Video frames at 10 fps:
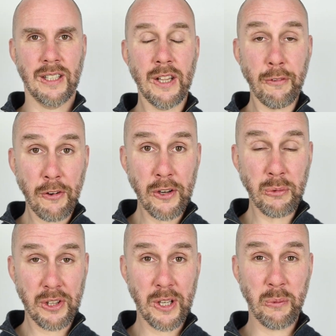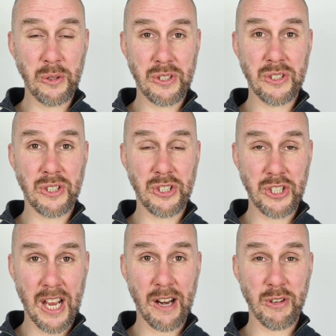The final thing I wanted to
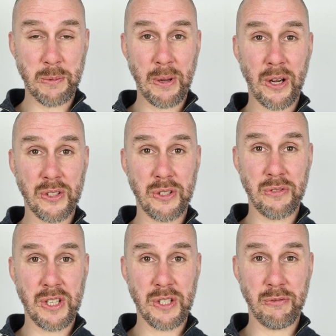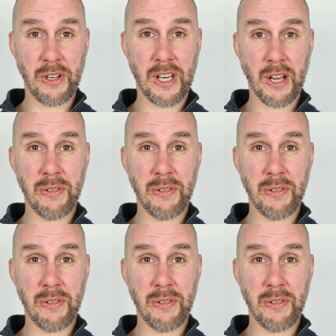share as part of this video,